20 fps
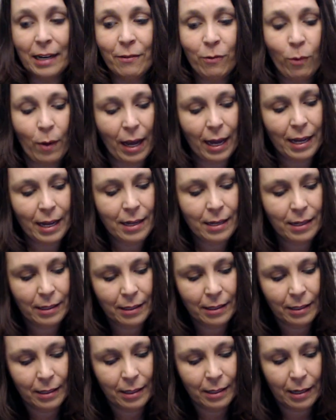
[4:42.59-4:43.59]
way
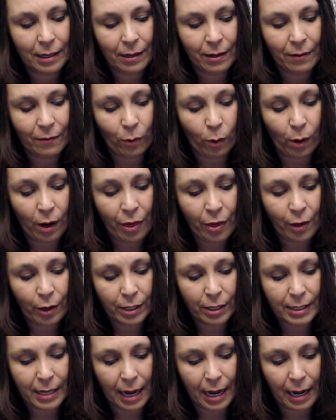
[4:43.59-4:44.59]
for a third
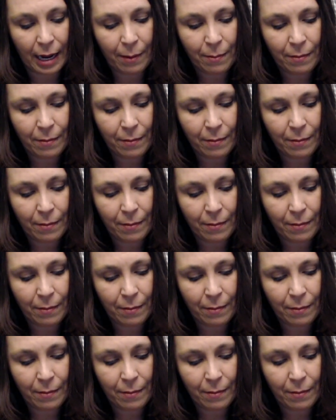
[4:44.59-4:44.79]
time